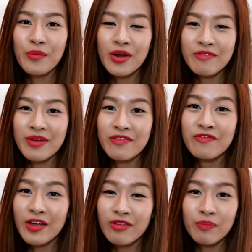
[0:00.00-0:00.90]
one of my
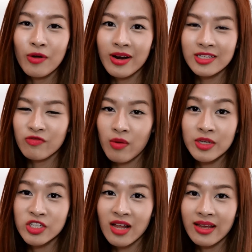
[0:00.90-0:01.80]
favorite products from
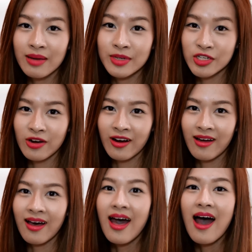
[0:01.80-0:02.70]
Majolica
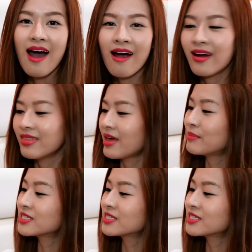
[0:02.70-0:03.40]
Majorca are their